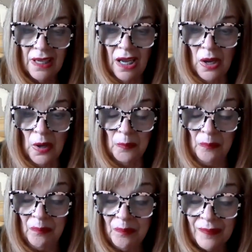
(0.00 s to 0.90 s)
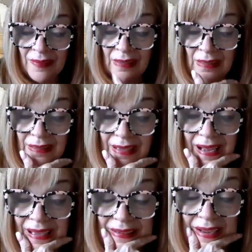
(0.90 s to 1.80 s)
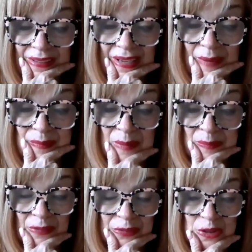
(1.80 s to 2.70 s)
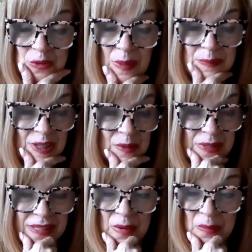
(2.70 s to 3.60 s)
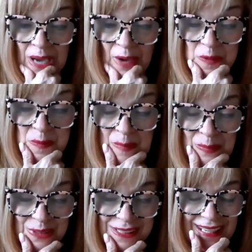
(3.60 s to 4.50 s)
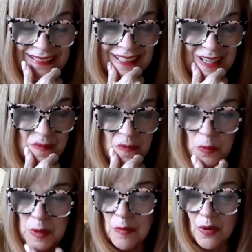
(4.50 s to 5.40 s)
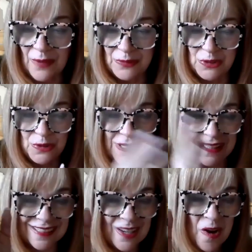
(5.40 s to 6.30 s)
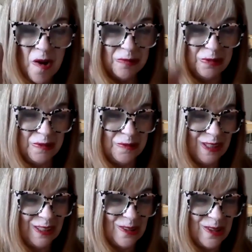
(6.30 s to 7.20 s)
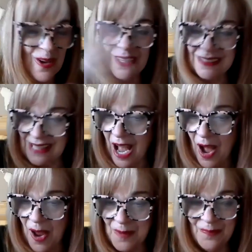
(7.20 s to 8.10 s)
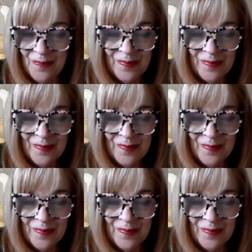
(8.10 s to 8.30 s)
I made my first website with him, and I remember saying to him, well, we won't have to do this for a really long time.